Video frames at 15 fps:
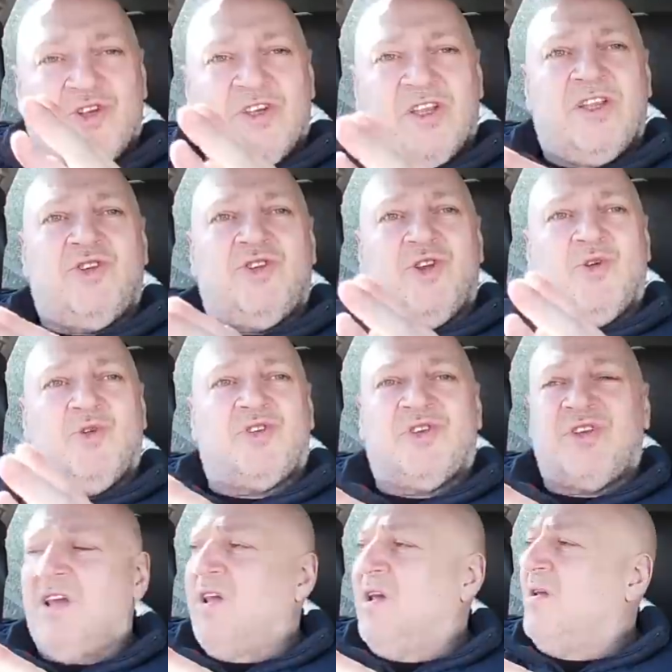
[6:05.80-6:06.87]
Did you
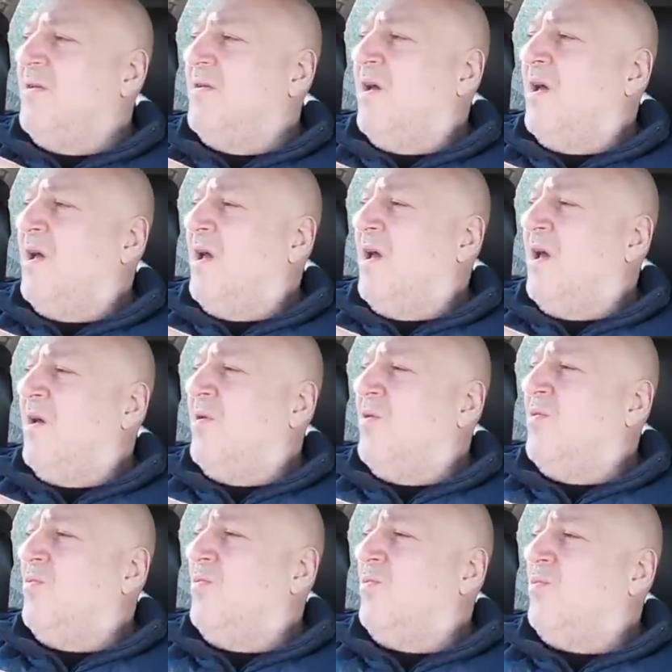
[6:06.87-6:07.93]
see, prior
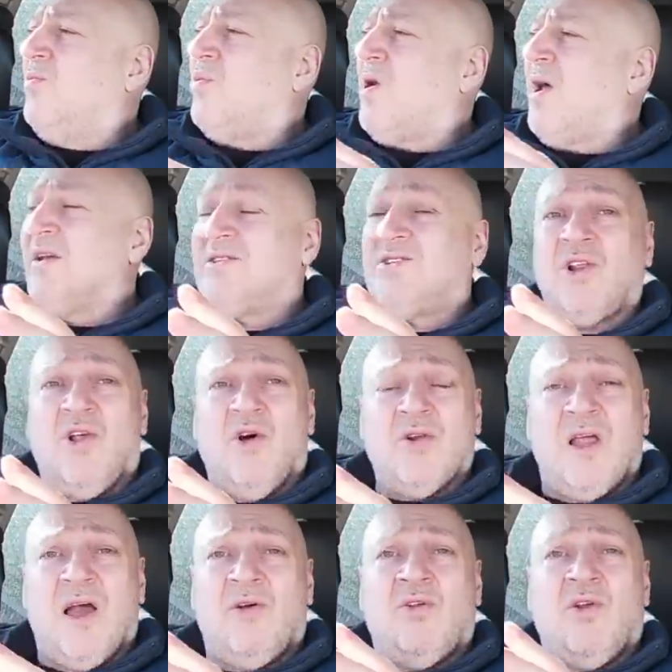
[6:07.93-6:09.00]
to
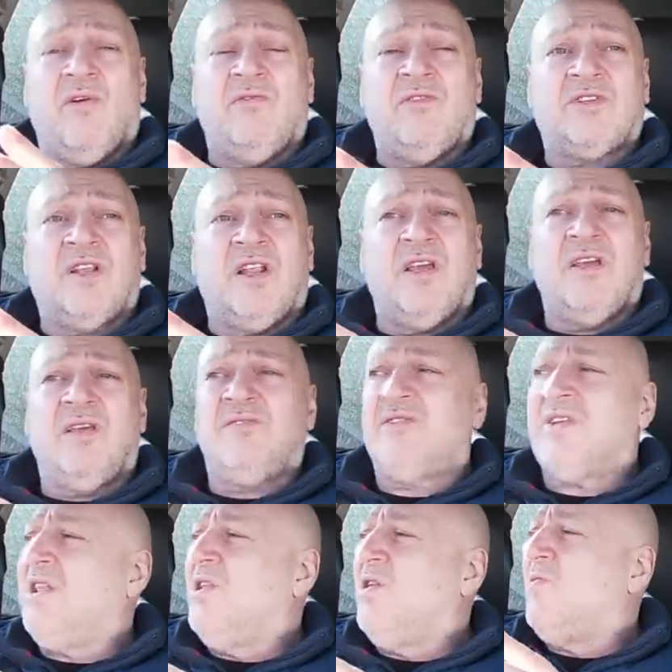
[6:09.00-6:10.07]
lockdown, obviously you
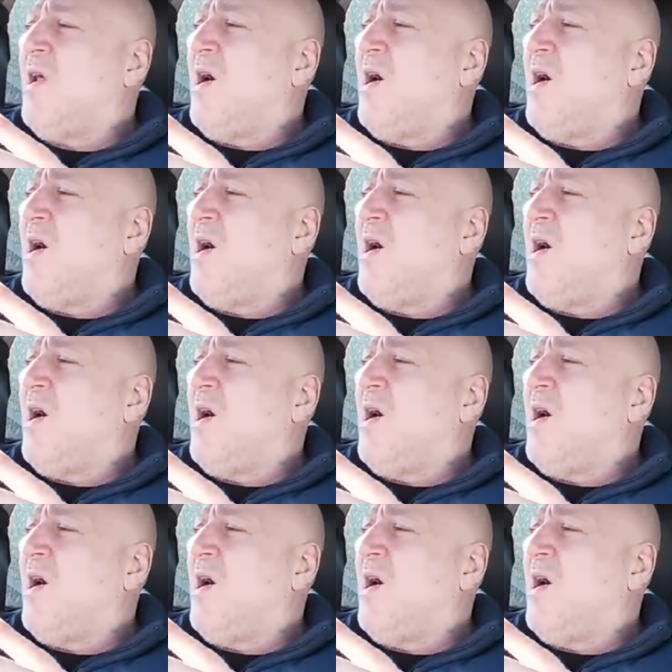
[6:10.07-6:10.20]
said the